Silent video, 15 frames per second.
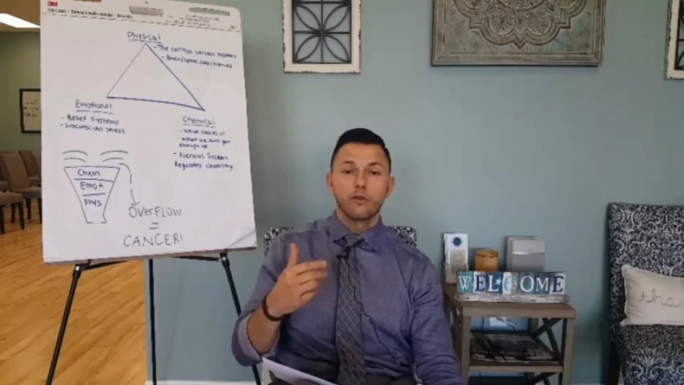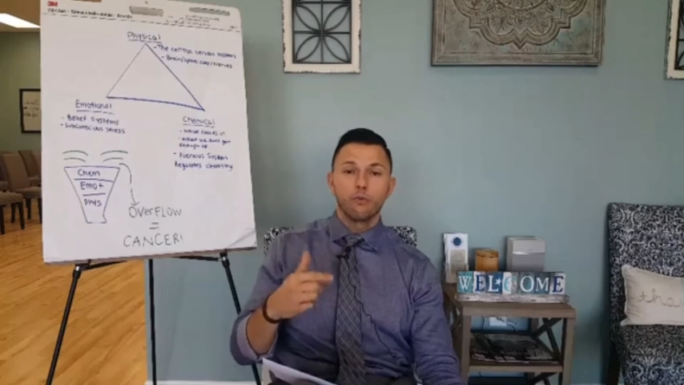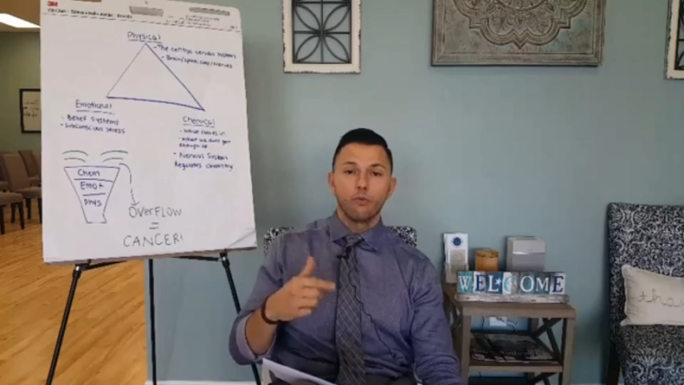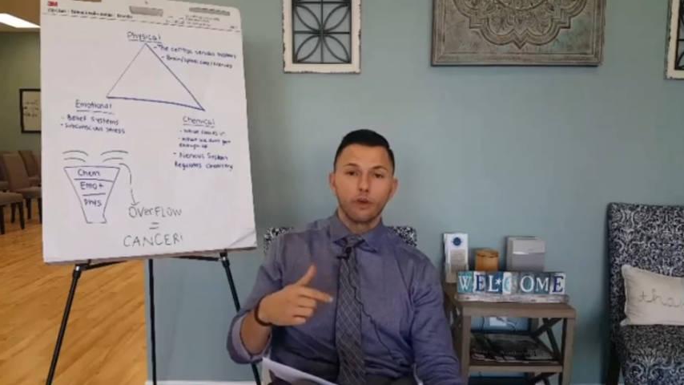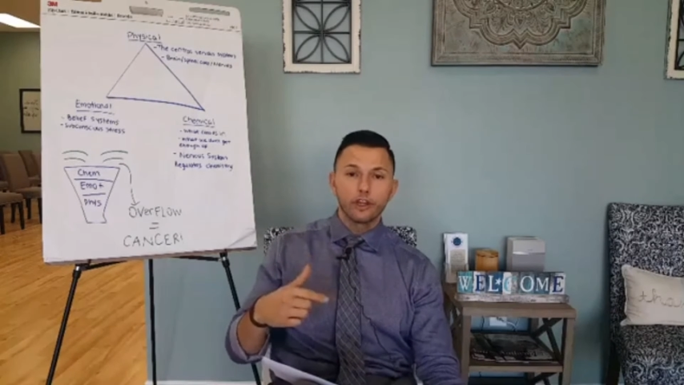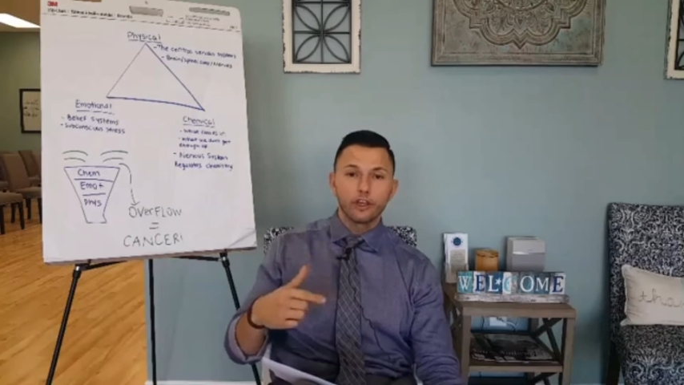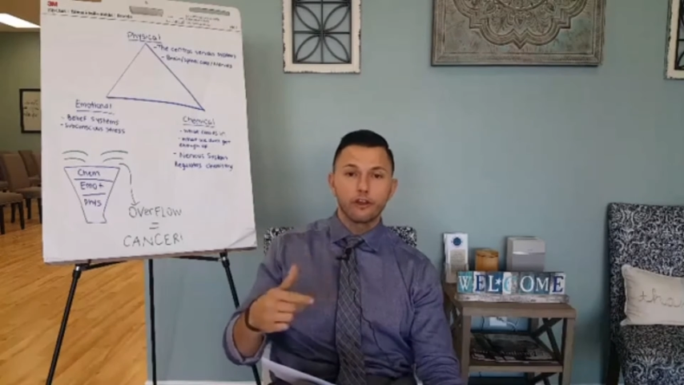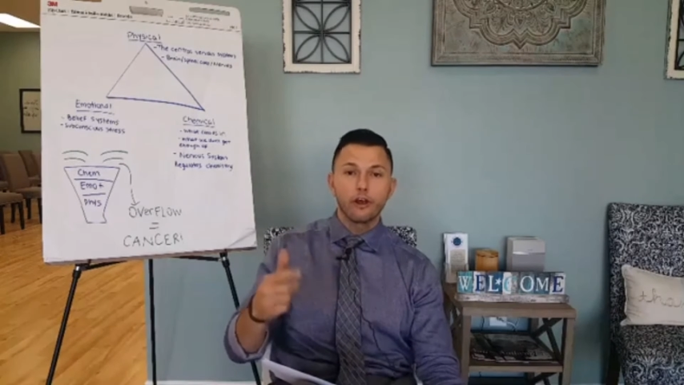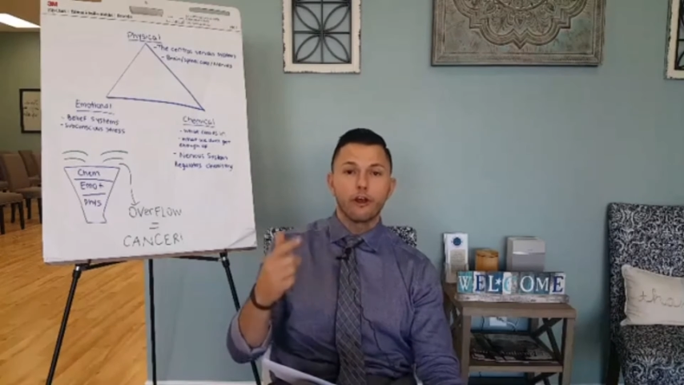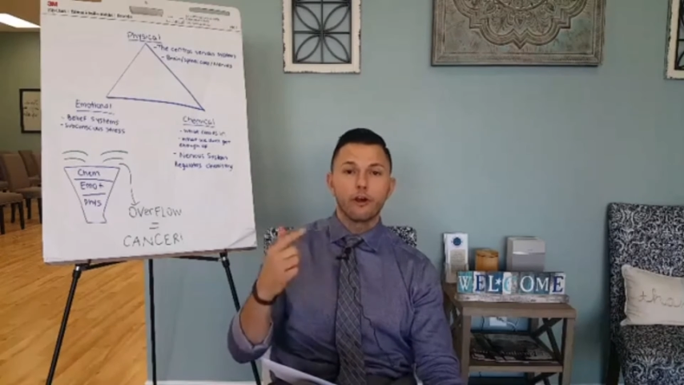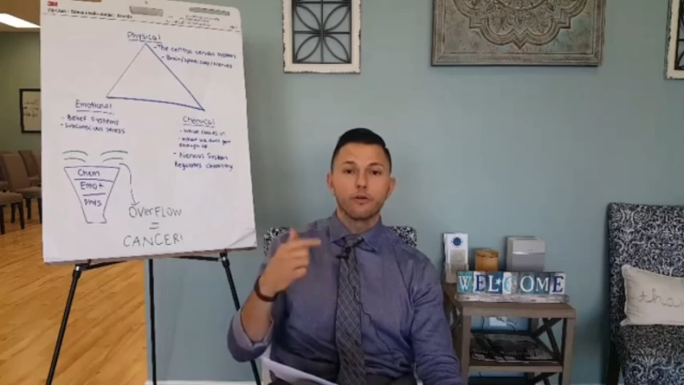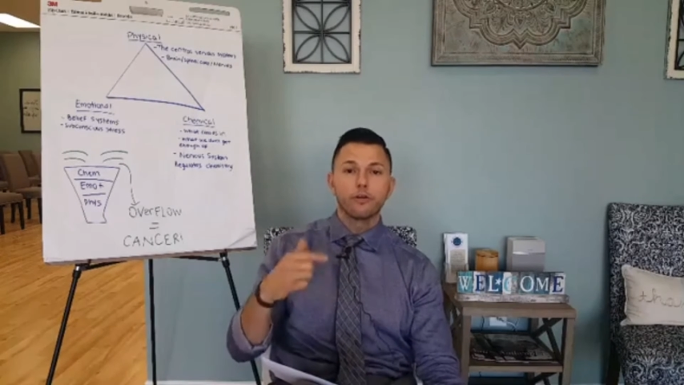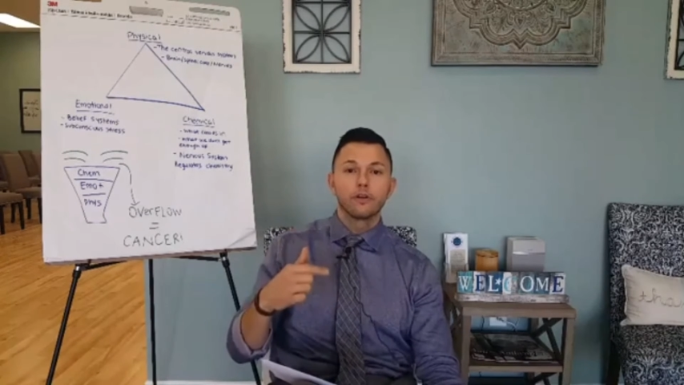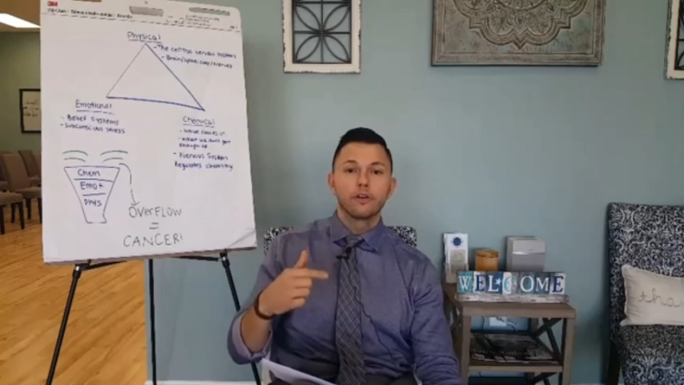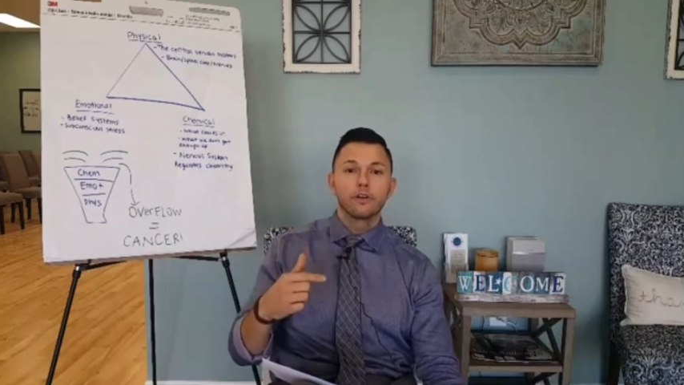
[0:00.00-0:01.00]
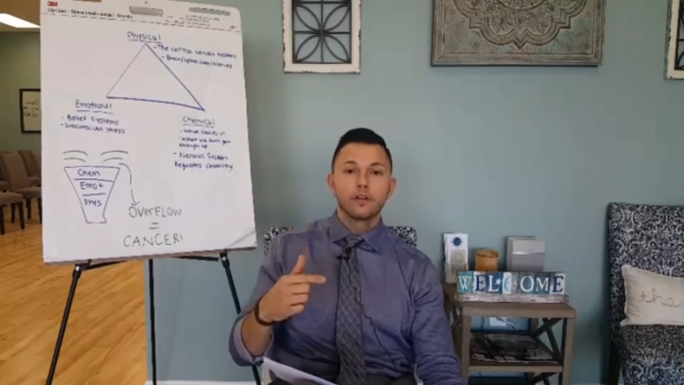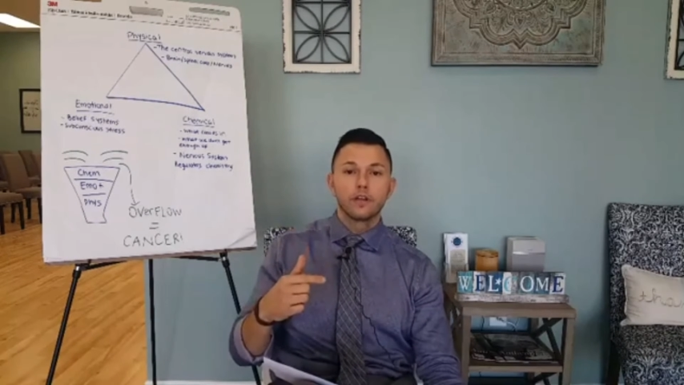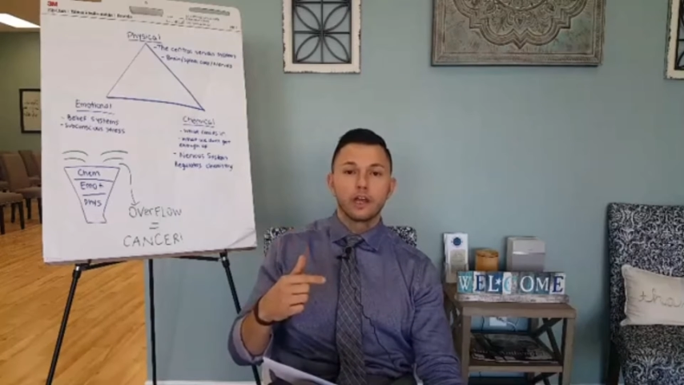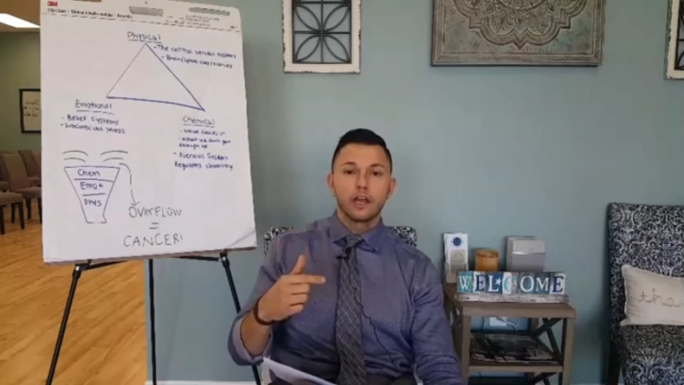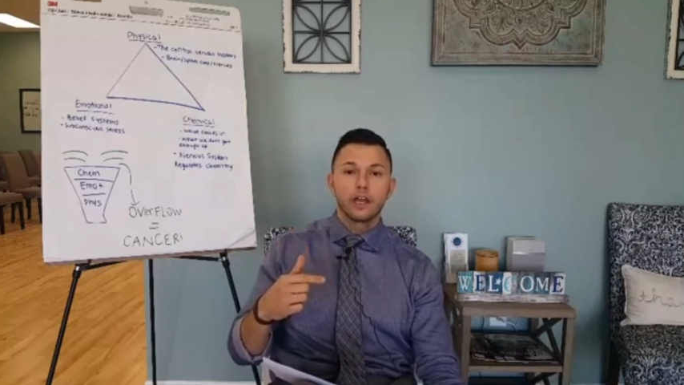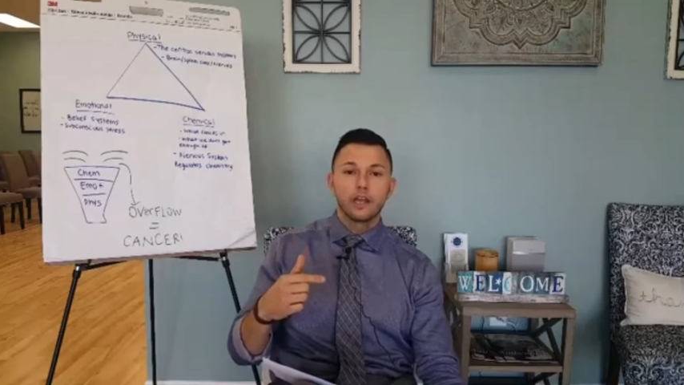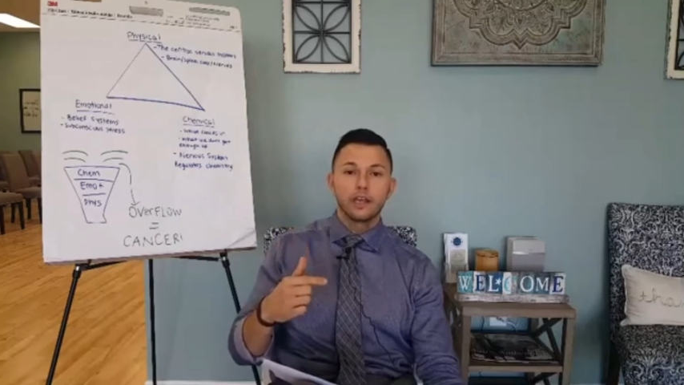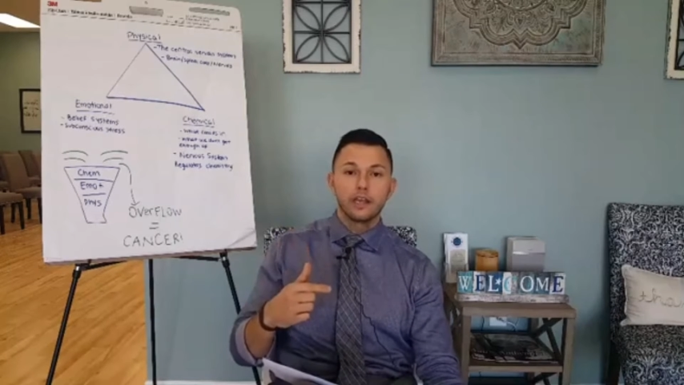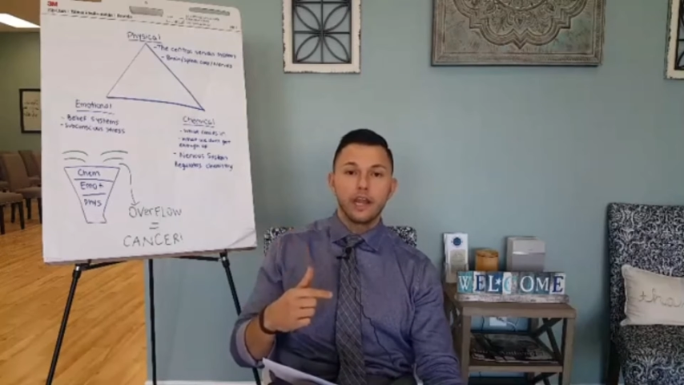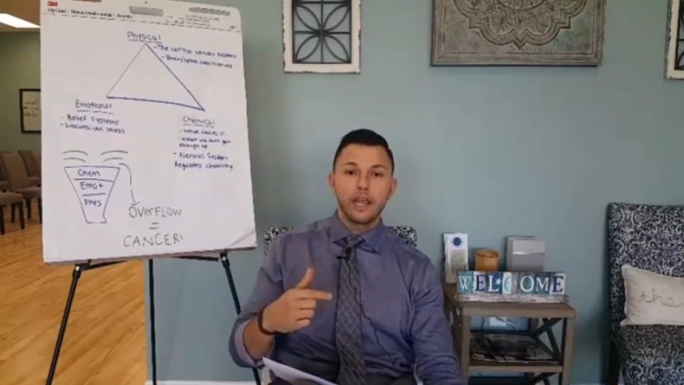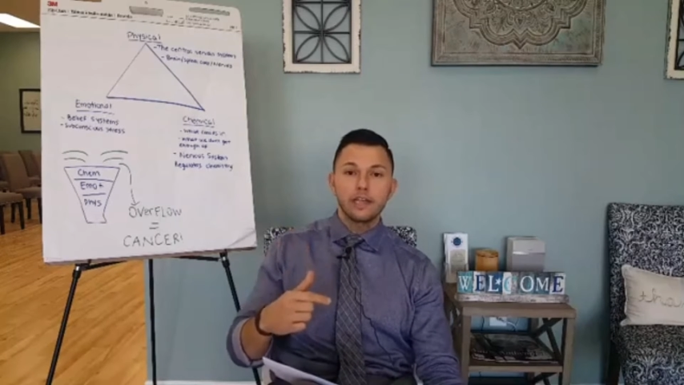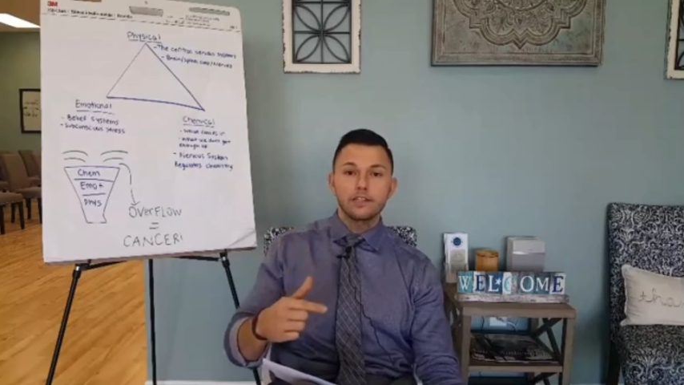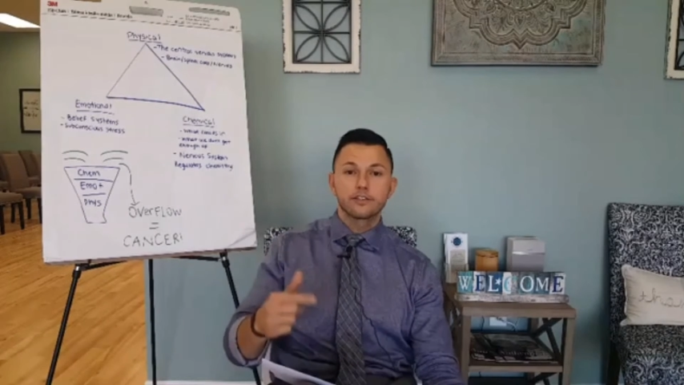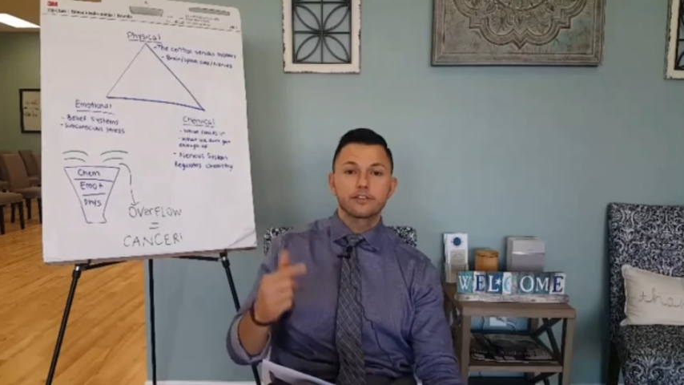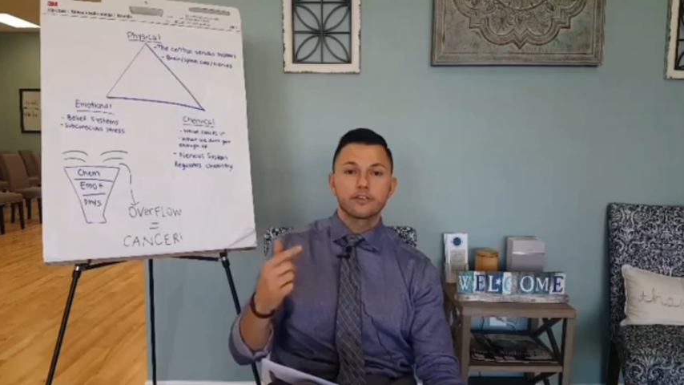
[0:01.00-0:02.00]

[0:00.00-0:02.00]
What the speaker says: And what do you know? Innate